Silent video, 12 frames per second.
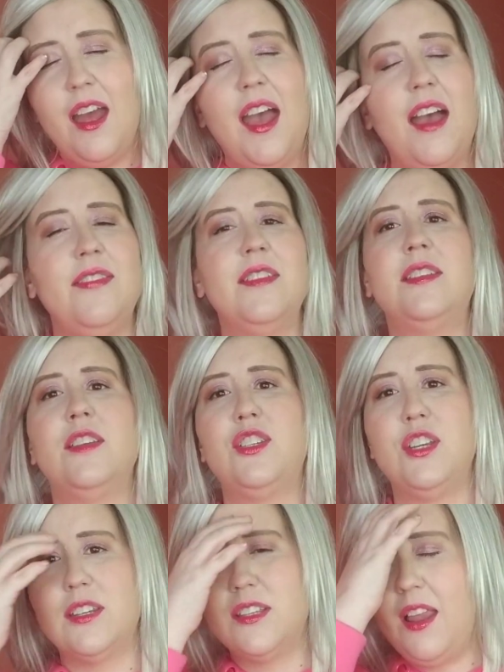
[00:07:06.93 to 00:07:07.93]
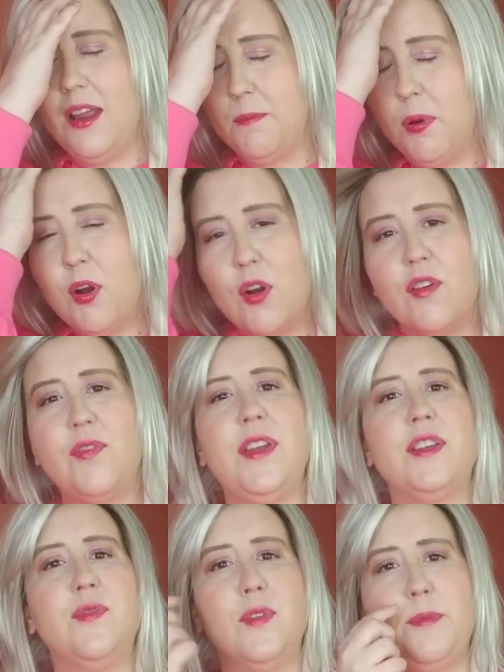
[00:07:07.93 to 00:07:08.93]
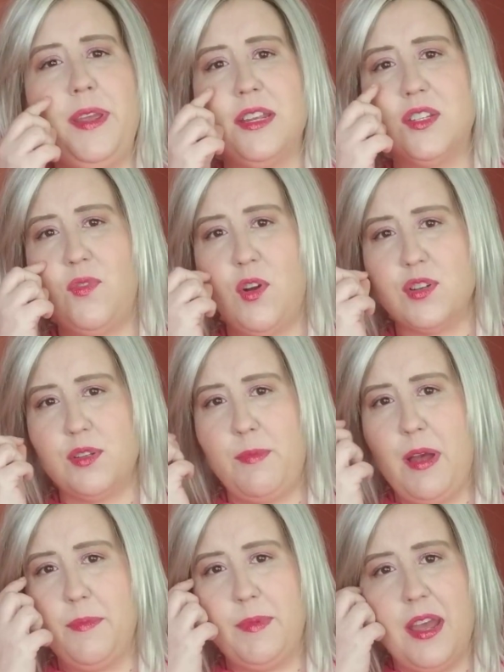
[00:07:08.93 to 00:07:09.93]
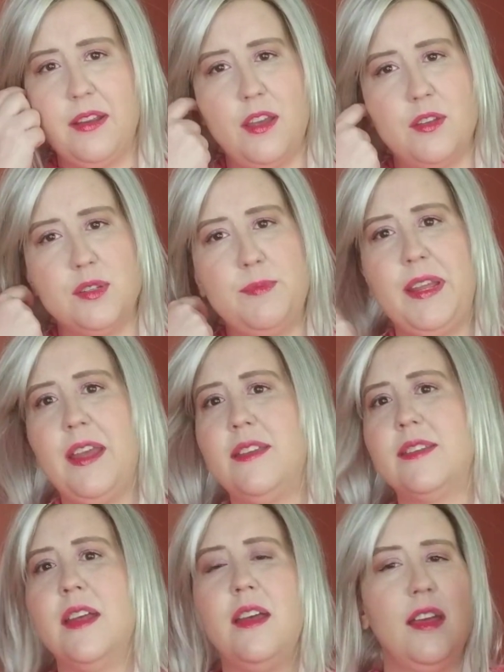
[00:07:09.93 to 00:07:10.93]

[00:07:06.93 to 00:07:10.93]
And this is just like perfect for me as far as a bob cut goes, because